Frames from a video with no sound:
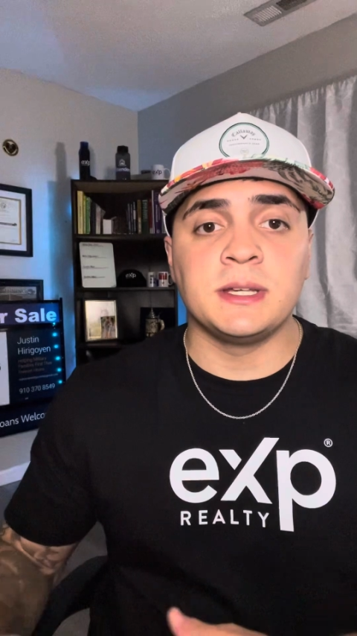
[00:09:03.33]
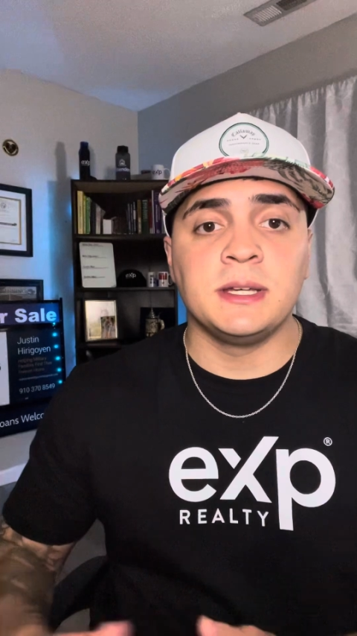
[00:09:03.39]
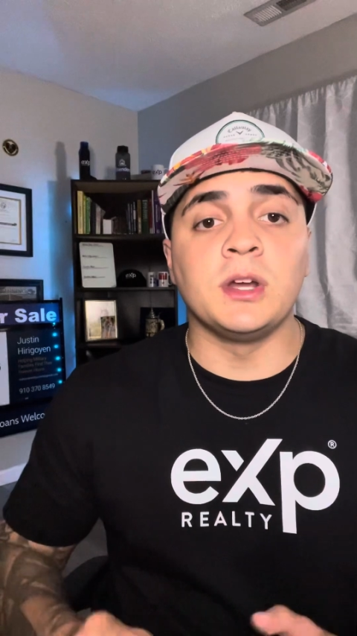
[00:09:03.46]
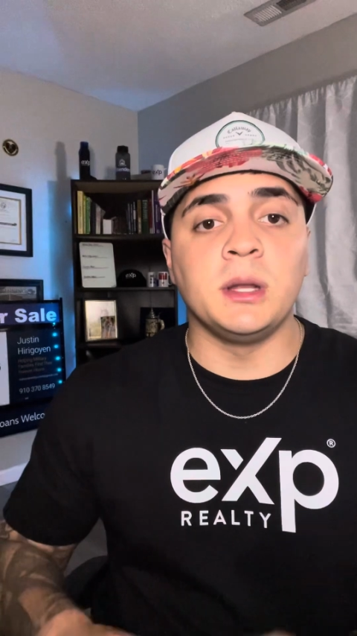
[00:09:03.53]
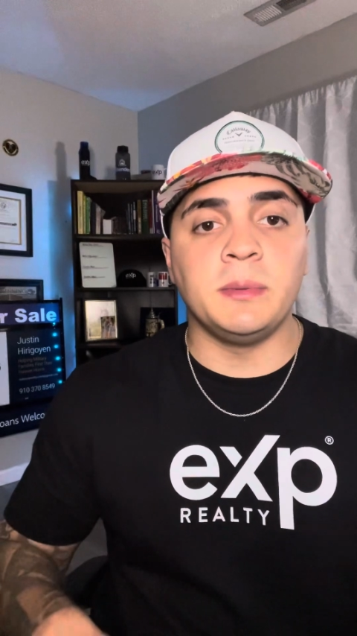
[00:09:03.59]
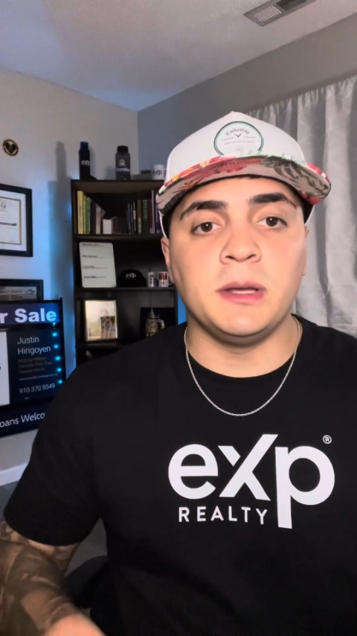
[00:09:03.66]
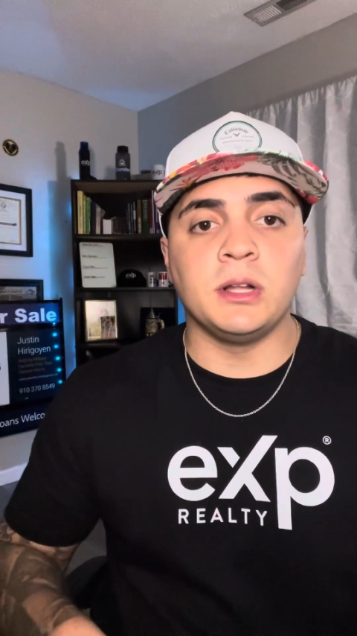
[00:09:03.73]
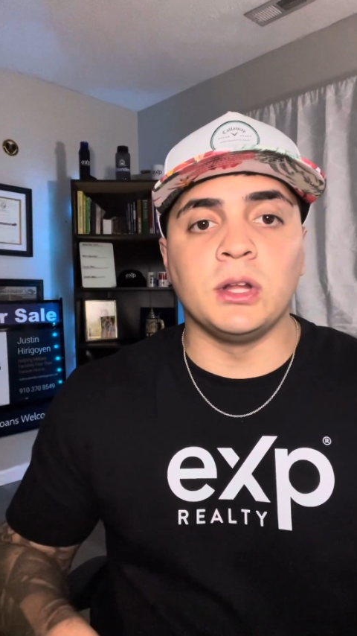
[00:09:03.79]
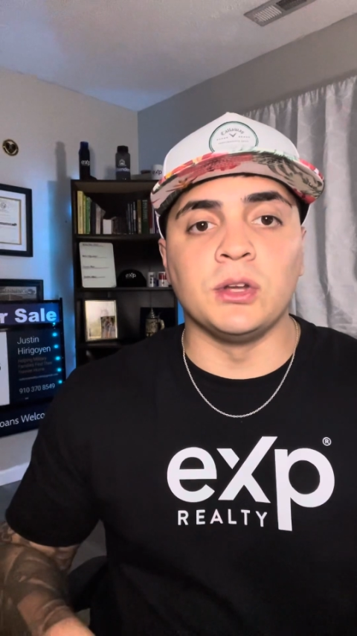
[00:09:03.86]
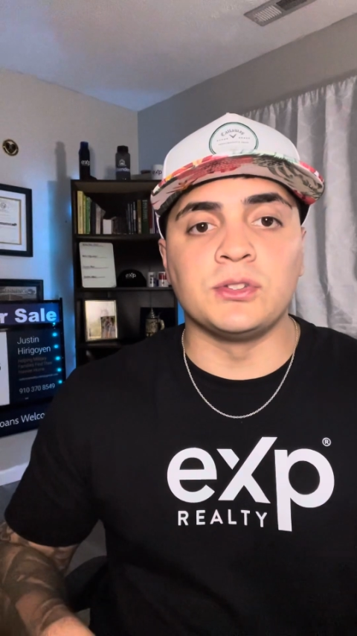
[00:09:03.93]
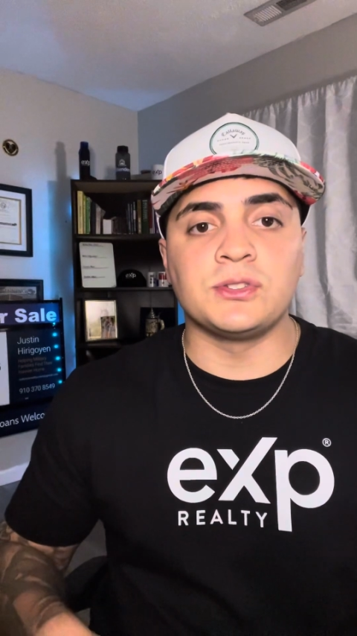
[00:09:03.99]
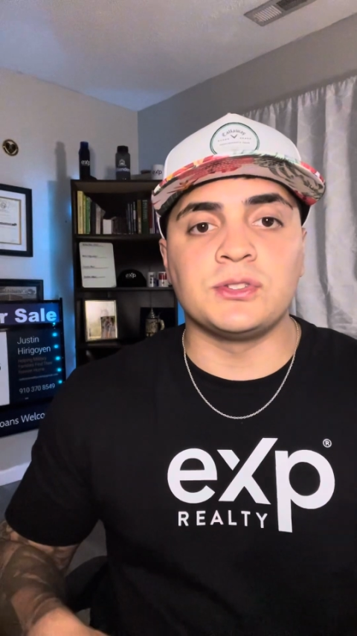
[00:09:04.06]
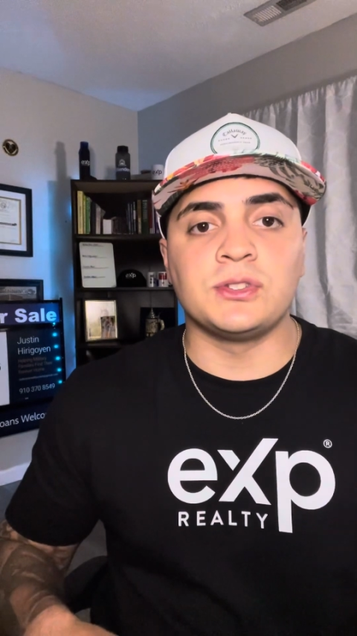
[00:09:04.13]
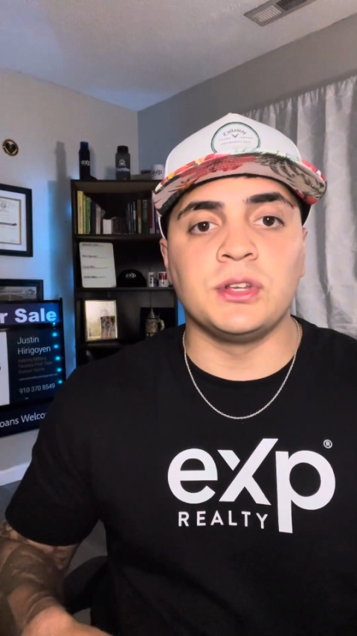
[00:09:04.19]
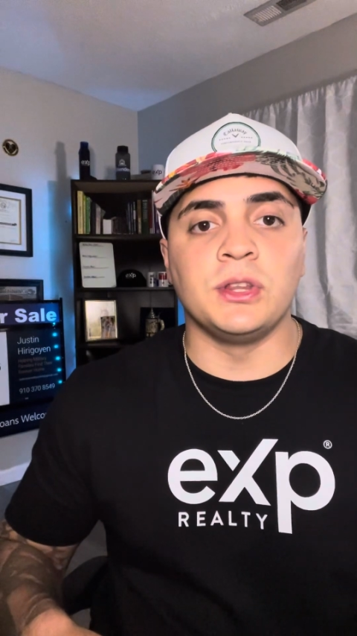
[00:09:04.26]
You're going to be
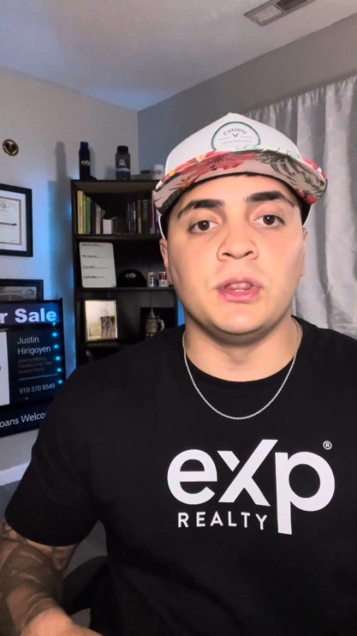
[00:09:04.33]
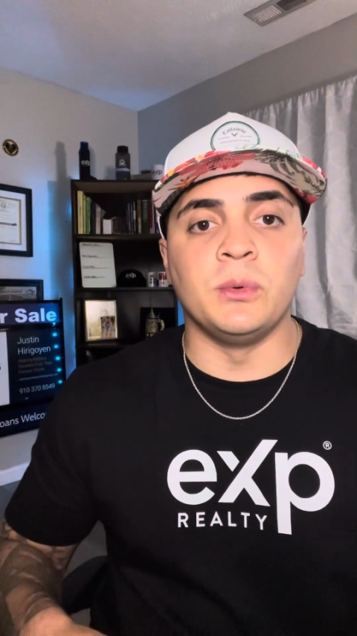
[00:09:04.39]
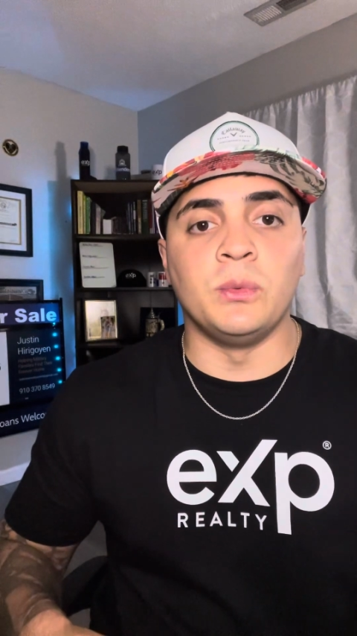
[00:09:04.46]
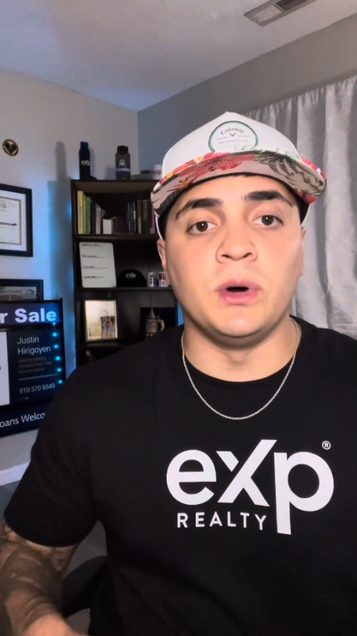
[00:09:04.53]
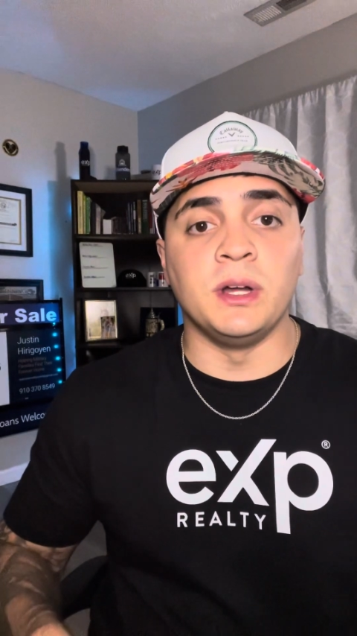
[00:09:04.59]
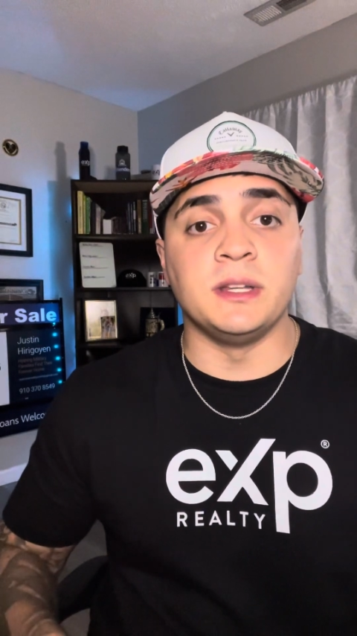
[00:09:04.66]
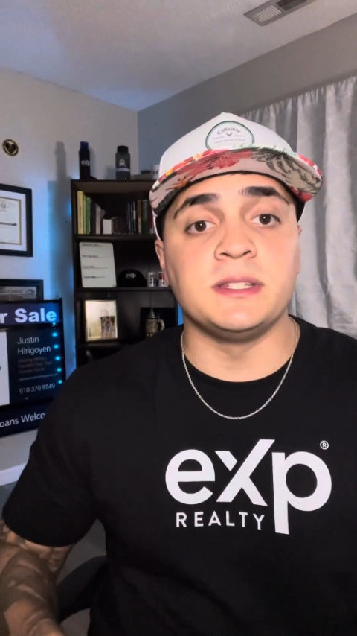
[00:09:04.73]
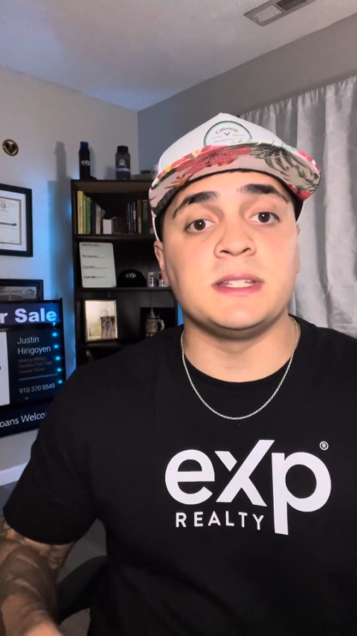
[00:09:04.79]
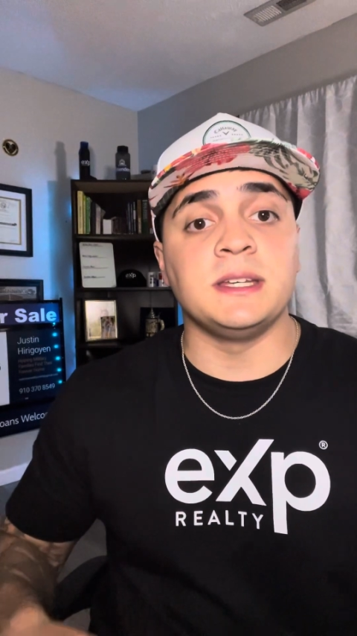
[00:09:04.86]
closer to the ones